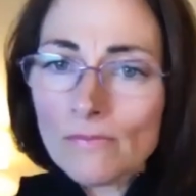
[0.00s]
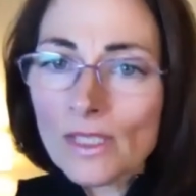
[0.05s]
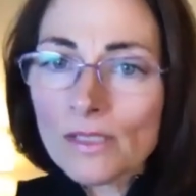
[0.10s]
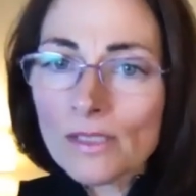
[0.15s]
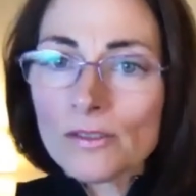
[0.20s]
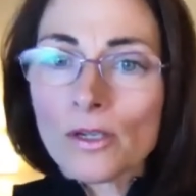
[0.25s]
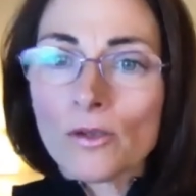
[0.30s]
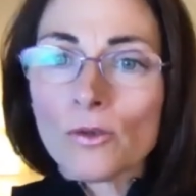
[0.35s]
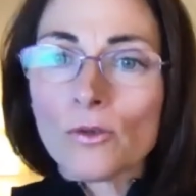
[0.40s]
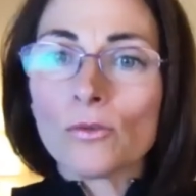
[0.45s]

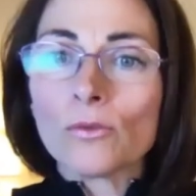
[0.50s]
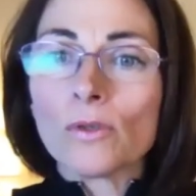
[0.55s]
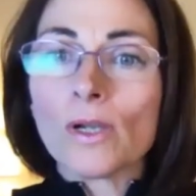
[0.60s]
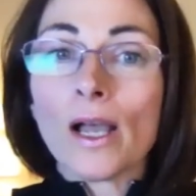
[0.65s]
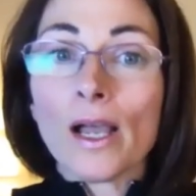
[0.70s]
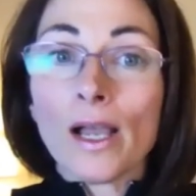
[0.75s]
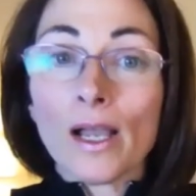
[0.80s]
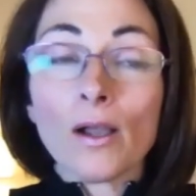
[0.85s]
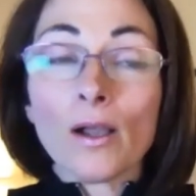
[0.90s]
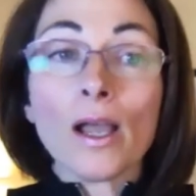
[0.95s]
So
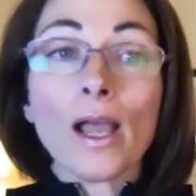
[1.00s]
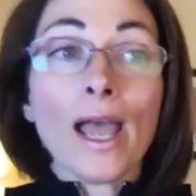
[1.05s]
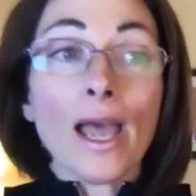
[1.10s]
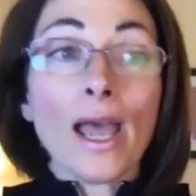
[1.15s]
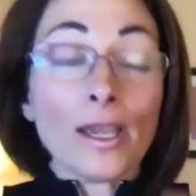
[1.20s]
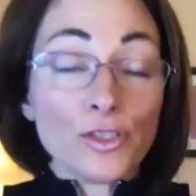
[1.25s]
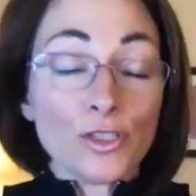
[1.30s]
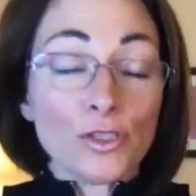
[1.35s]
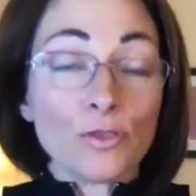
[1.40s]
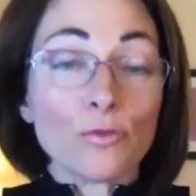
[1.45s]

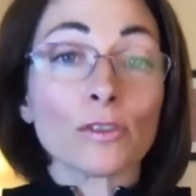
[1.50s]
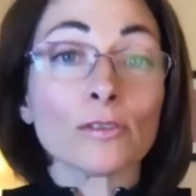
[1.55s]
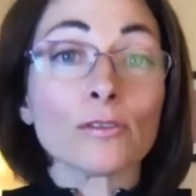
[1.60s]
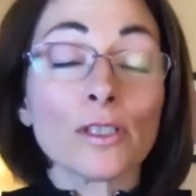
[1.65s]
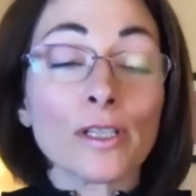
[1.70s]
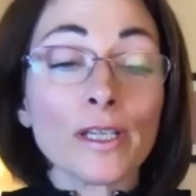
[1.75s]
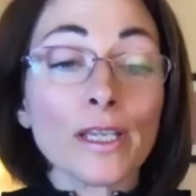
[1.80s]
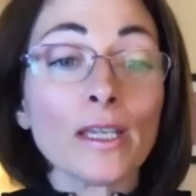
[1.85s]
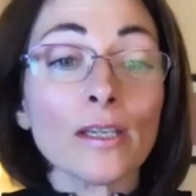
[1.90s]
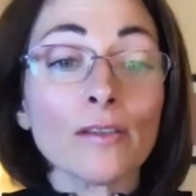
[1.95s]
as you are
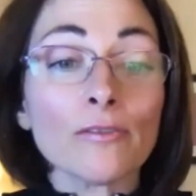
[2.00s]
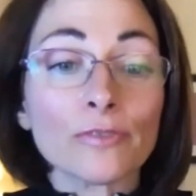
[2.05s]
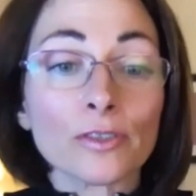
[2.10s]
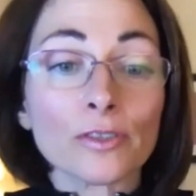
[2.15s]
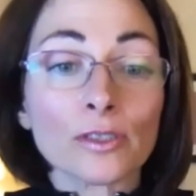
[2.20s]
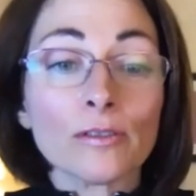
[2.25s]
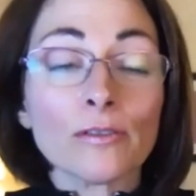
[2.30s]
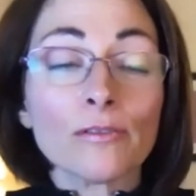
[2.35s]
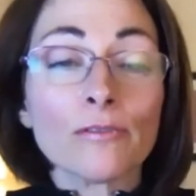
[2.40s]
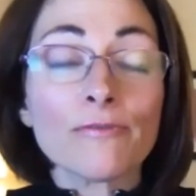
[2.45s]
looking
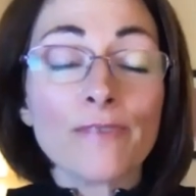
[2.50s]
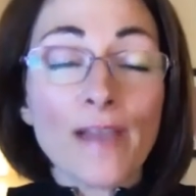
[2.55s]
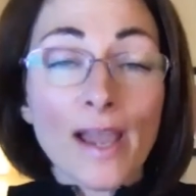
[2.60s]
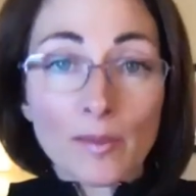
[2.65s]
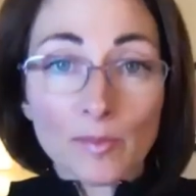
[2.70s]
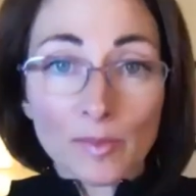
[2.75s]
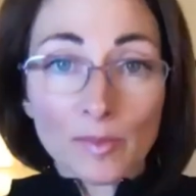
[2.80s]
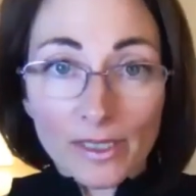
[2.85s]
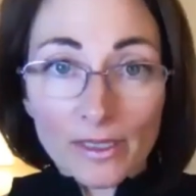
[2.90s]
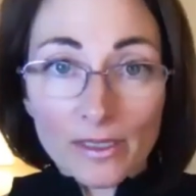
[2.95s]
for
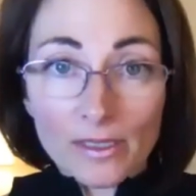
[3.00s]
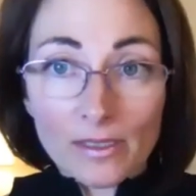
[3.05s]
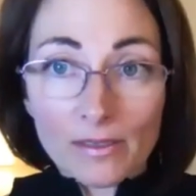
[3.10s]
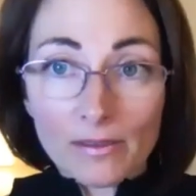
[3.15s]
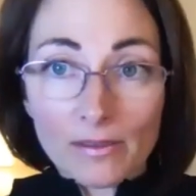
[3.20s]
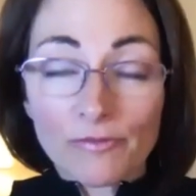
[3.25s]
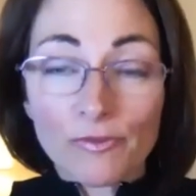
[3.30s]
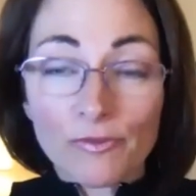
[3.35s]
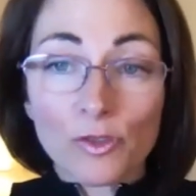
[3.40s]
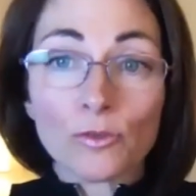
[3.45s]
fabrics,
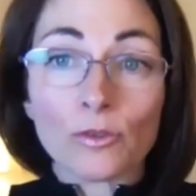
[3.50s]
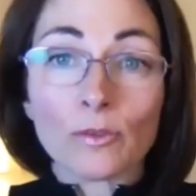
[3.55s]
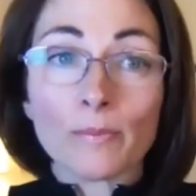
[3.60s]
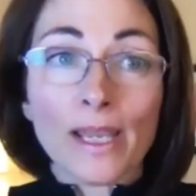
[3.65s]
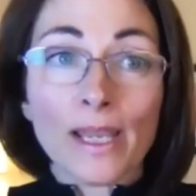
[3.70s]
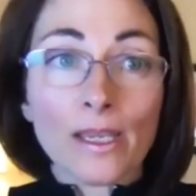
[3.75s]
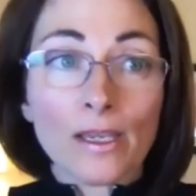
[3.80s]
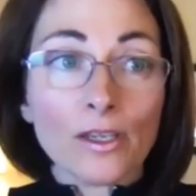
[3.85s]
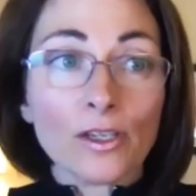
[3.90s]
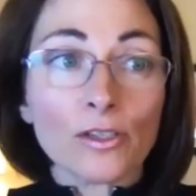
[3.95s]
if you are
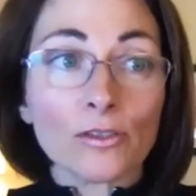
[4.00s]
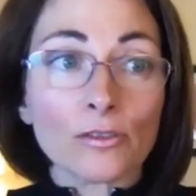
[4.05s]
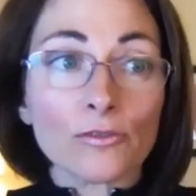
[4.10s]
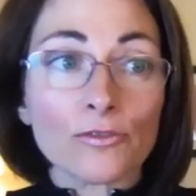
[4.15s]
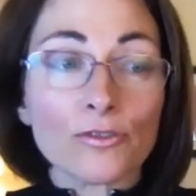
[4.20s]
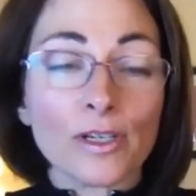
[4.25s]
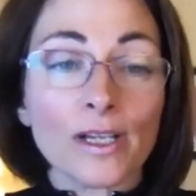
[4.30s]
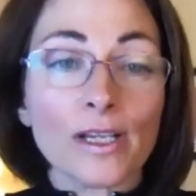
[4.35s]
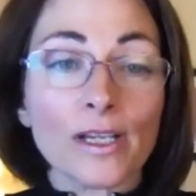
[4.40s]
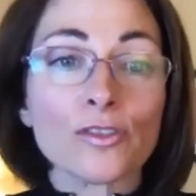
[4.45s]
making your own
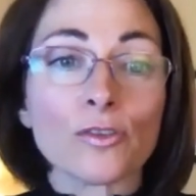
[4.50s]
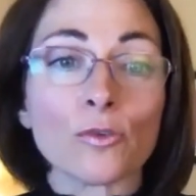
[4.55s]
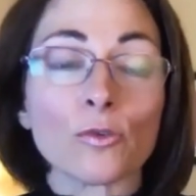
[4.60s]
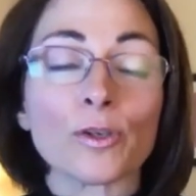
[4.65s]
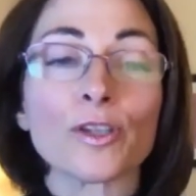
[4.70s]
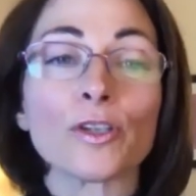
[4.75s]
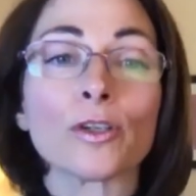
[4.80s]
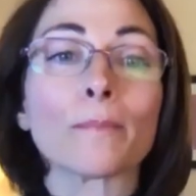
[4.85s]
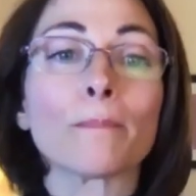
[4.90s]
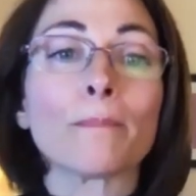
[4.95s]
dress or
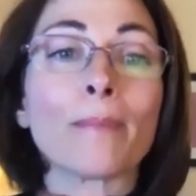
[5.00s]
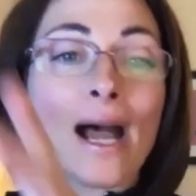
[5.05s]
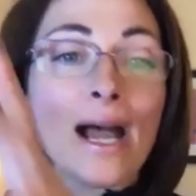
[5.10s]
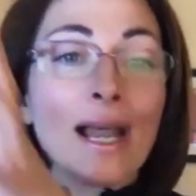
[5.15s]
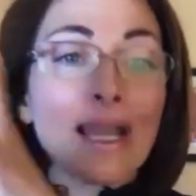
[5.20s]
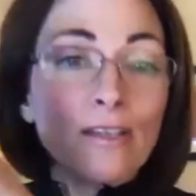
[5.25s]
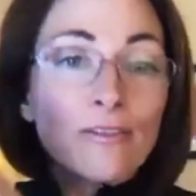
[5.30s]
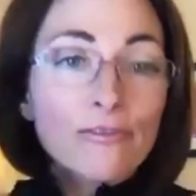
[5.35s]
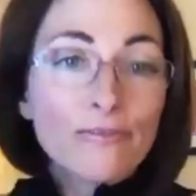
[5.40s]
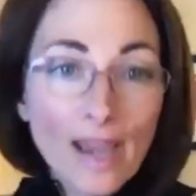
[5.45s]
you're
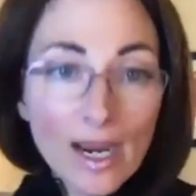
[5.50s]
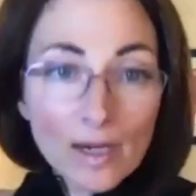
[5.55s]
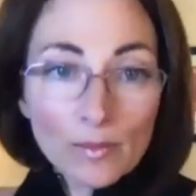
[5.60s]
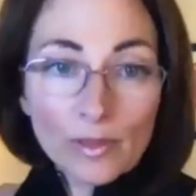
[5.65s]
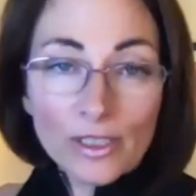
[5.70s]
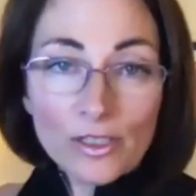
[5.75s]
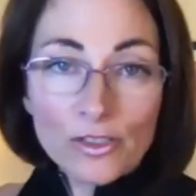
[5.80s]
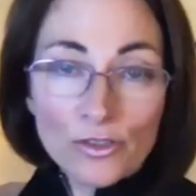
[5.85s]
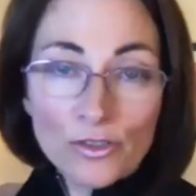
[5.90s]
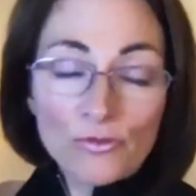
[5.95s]
buying
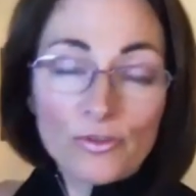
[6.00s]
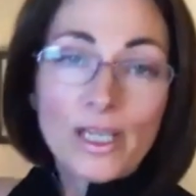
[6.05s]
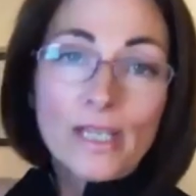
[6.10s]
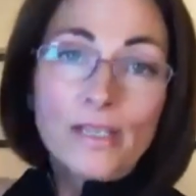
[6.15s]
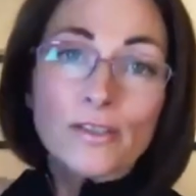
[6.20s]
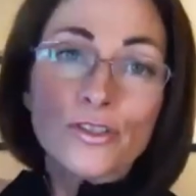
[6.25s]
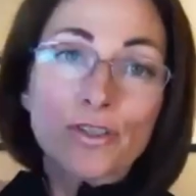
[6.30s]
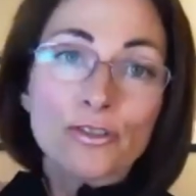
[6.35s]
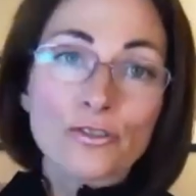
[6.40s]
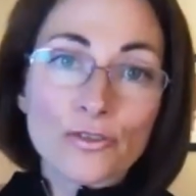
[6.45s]
fabrics to
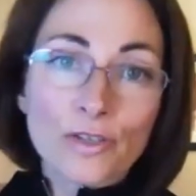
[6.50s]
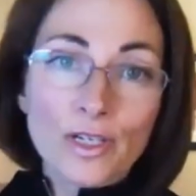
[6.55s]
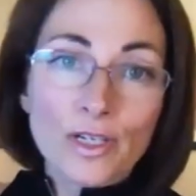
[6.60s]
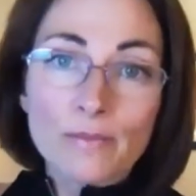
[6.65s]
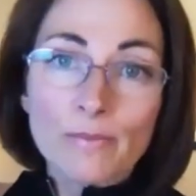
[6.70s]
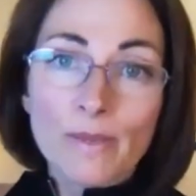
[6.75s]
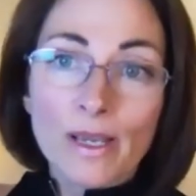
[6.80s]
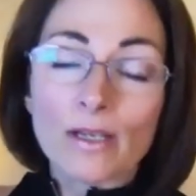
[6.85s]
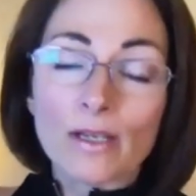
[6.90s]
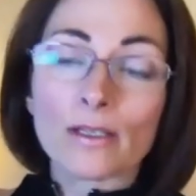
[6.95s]
take to your
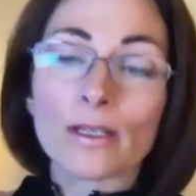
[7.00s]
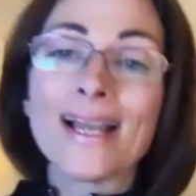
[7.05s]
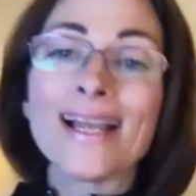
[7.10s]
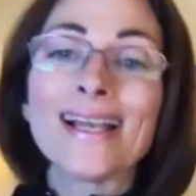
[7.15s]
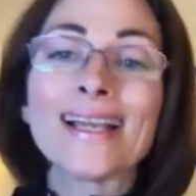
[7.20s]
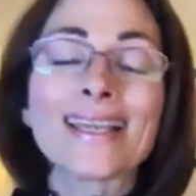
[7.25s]
dressmaker,